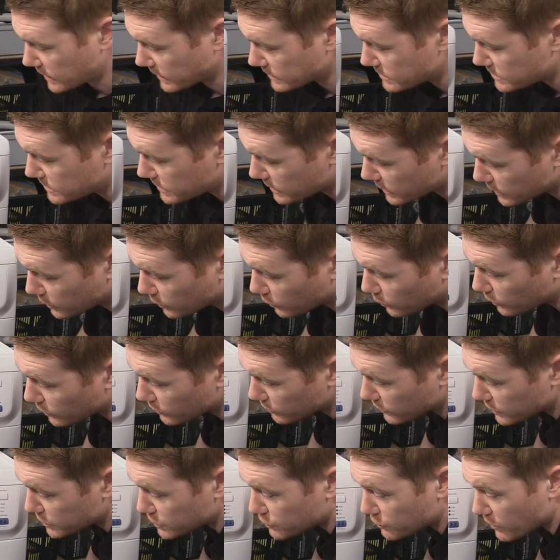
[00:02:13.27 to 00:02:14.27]
until
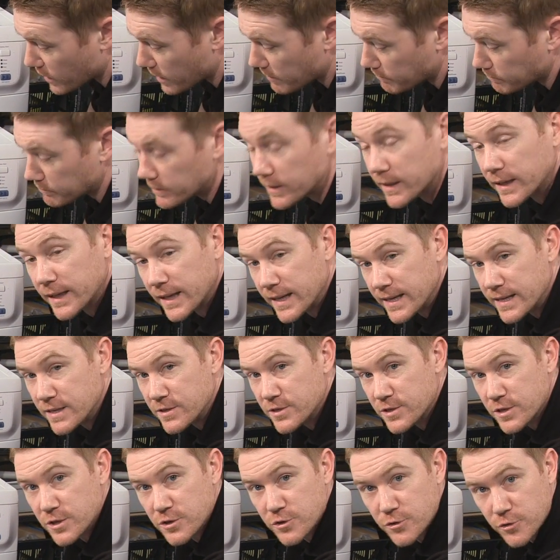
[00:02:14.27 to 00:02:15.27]
the drum
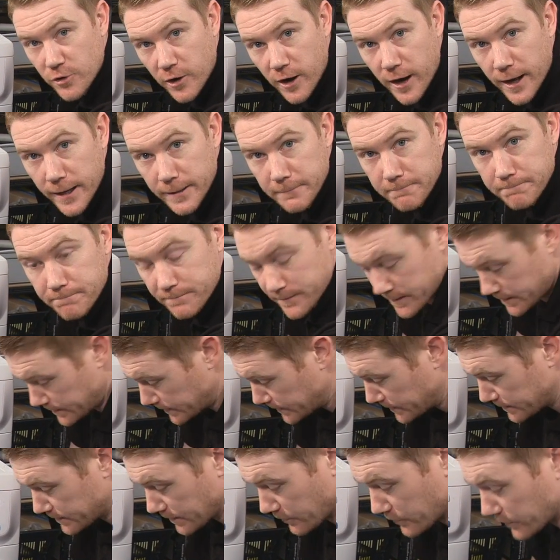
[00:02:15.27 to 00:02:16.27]
is dry.
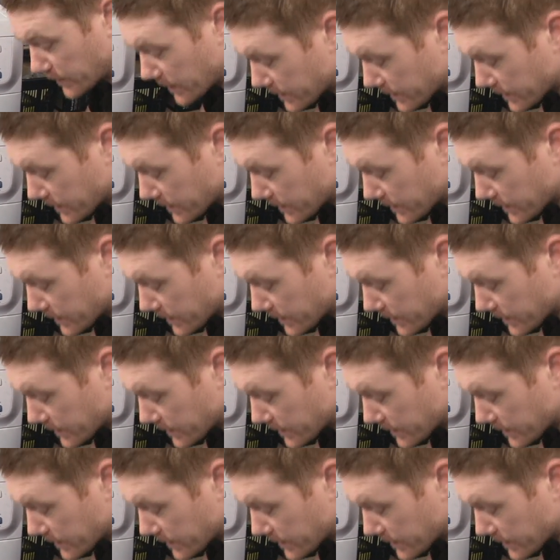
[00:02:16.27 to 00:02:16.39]
Now,